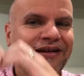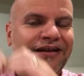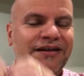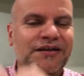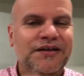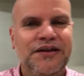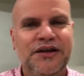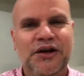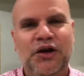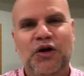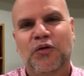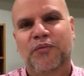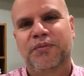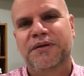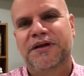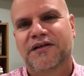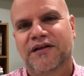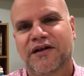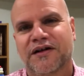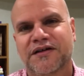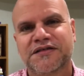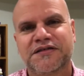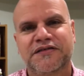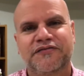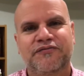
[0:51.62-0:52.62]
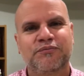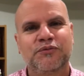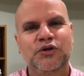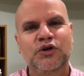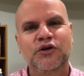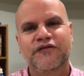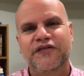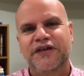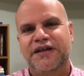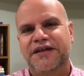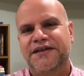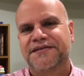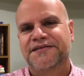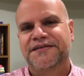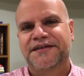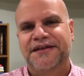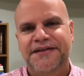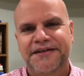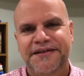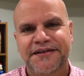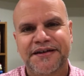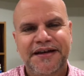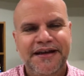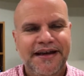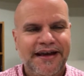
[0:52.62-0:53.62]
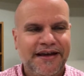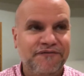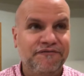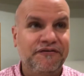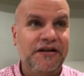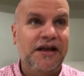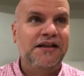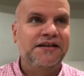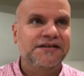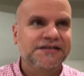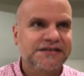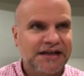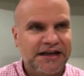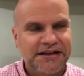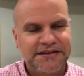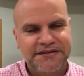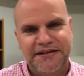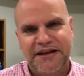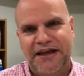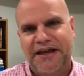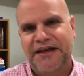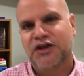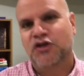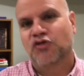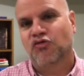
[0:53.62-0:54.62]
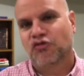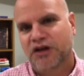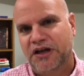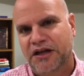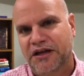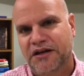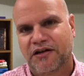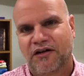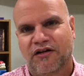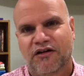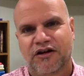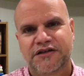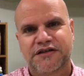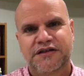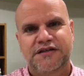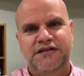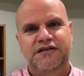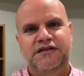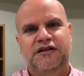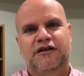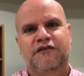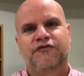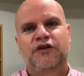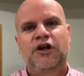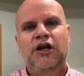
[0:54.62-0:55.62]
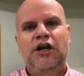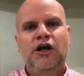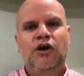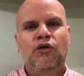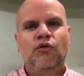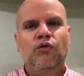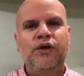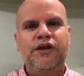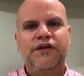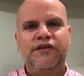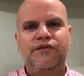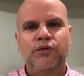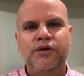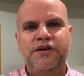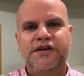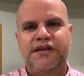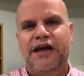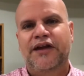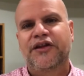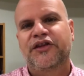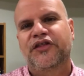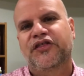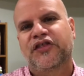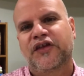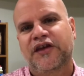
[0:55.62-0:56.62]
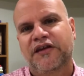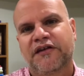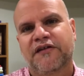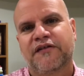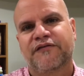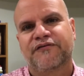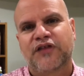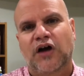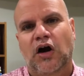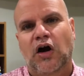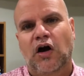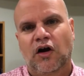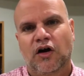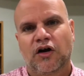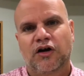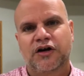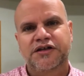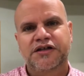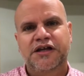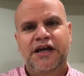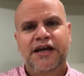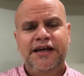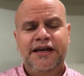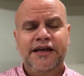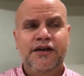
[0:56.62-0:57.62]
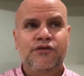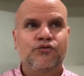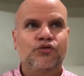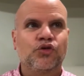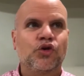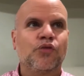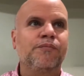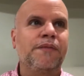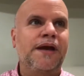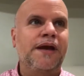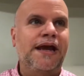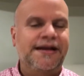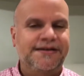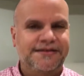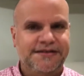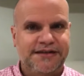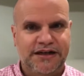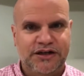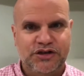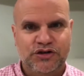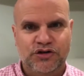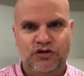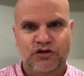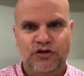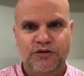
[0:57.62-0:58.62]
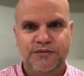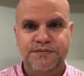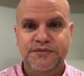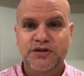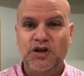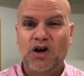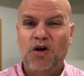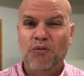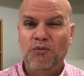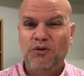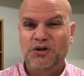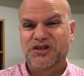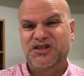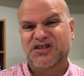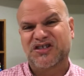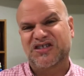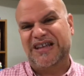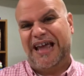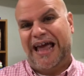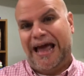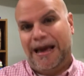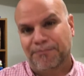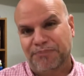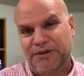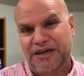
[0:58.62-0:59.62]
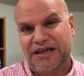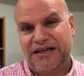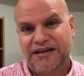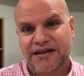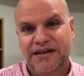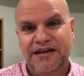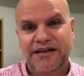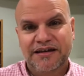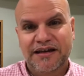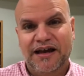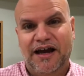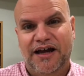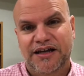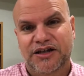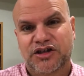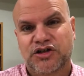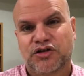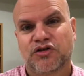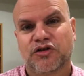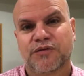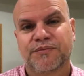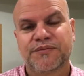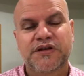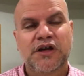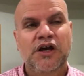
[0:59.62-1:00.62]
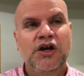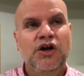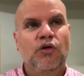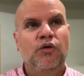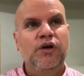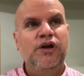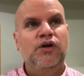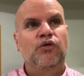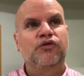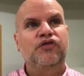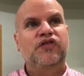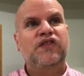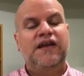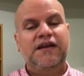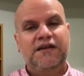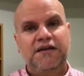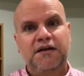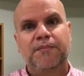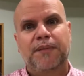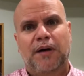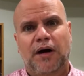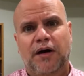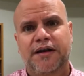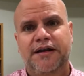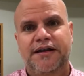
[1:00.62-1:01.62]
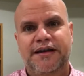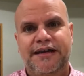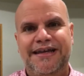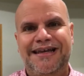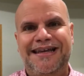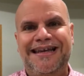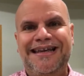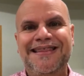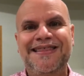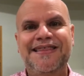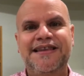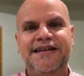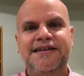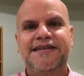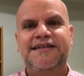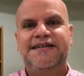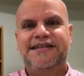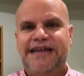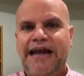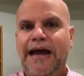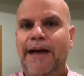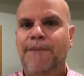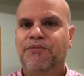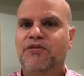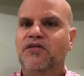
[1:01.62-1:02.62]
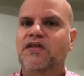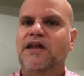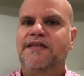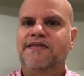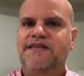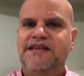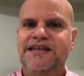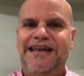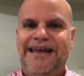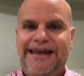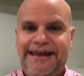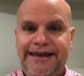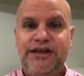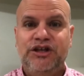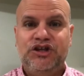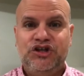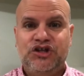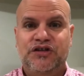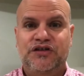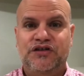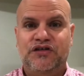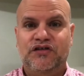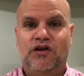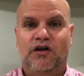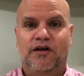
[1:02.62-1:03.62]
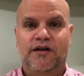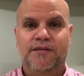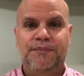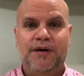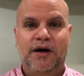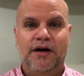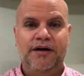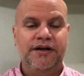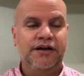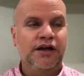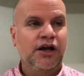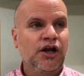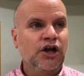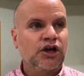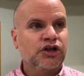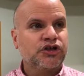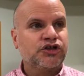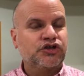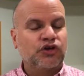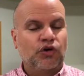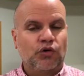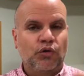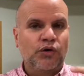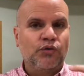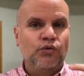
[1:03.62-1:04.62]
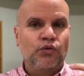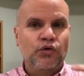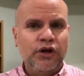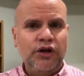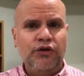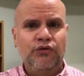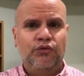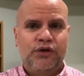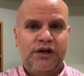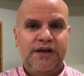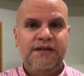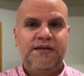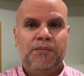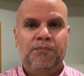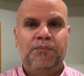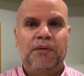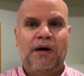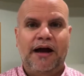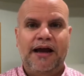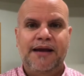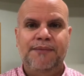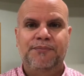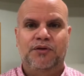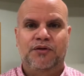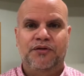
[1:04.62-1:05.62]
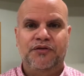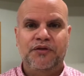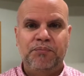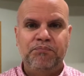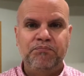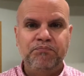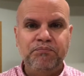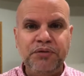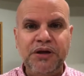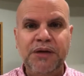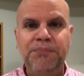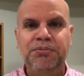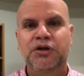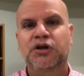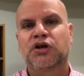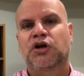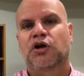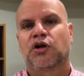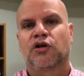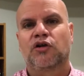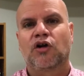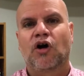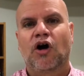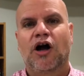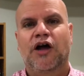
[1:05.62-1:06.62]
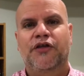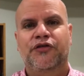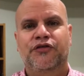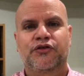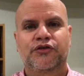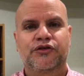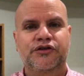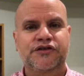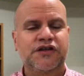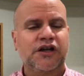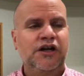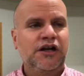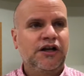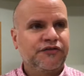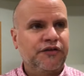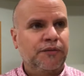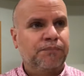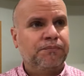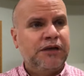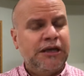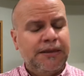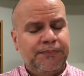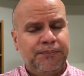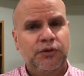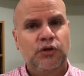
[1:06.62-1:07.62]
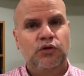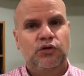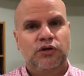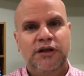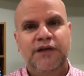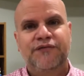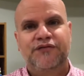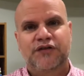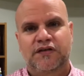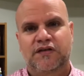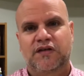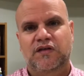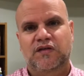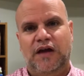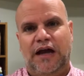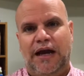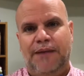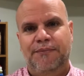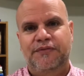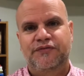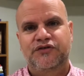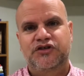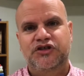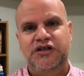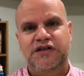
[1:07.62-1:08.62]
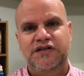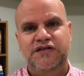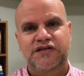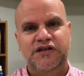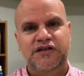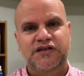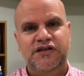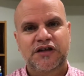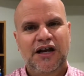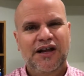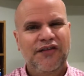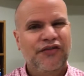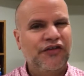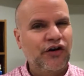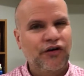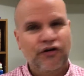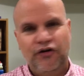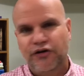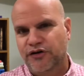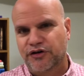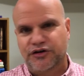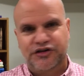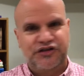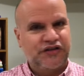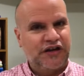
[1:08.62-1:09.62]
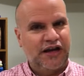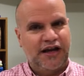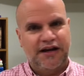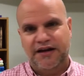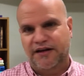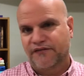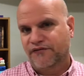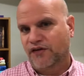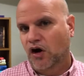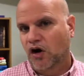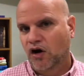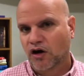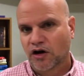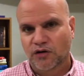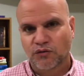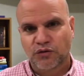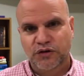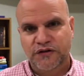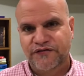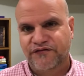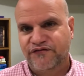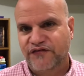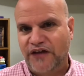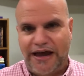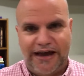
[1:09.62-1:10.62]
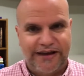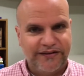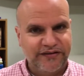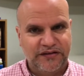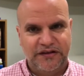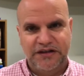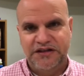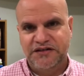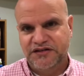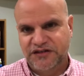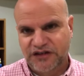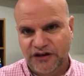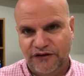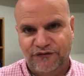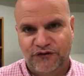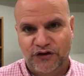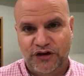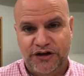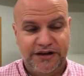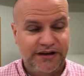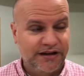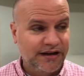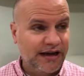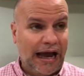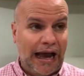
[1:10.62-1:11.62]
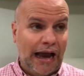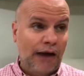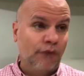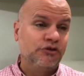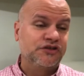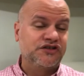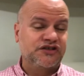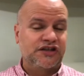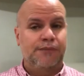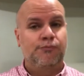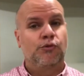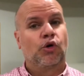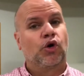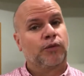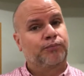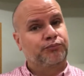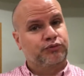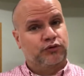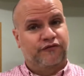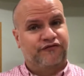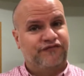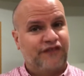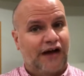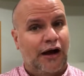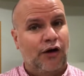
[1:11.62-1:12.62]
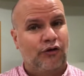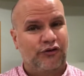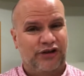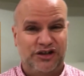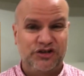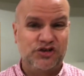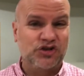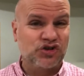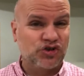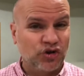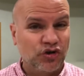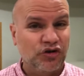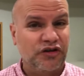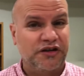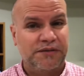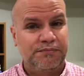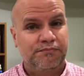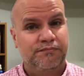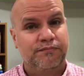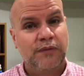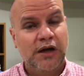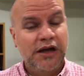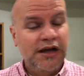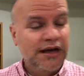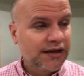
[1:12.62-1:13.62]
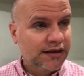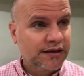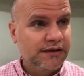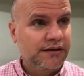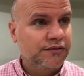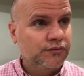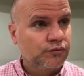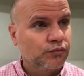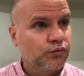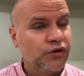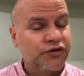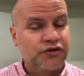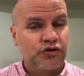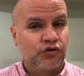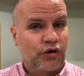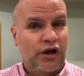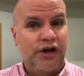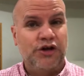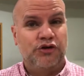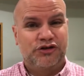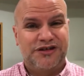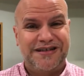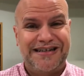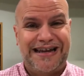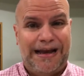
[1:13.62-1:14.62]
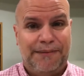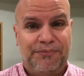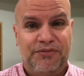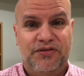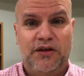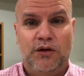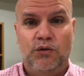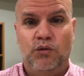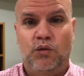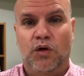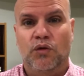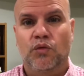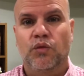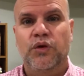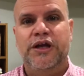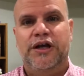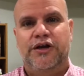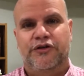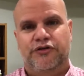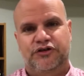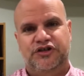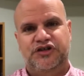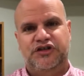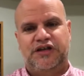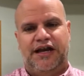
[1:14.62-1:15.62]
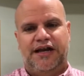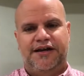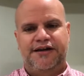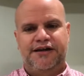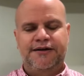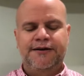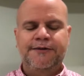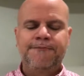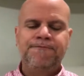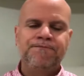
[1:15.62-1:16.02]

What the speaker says: You know, because of movies and Valentine's Day and greeting cards and stuff, we tend to think of the heart in romantic terms, almost sappy kind of terms. We don't think about it in the depth that the ancients thought about it. So when we read the Bible, the biblical authors, the people who lived at the time of Jesus, their understanding of heart was vastly different, I would say more profound, and certainly with greater depth than what we understand it.